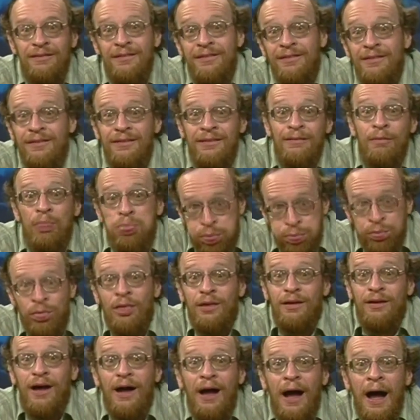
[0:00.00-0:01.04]

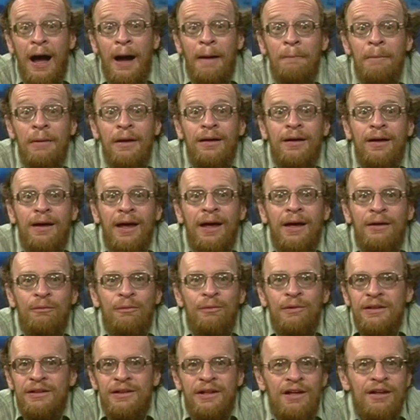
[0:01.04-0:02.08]
Mm-hmm. Um, and
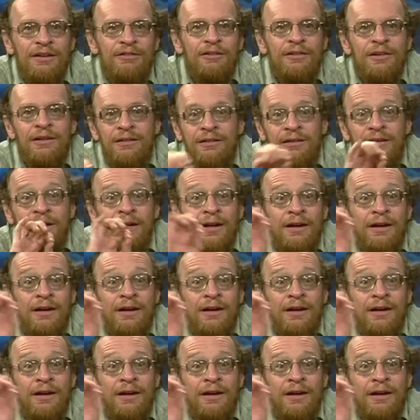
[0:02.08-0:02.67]
we'd cover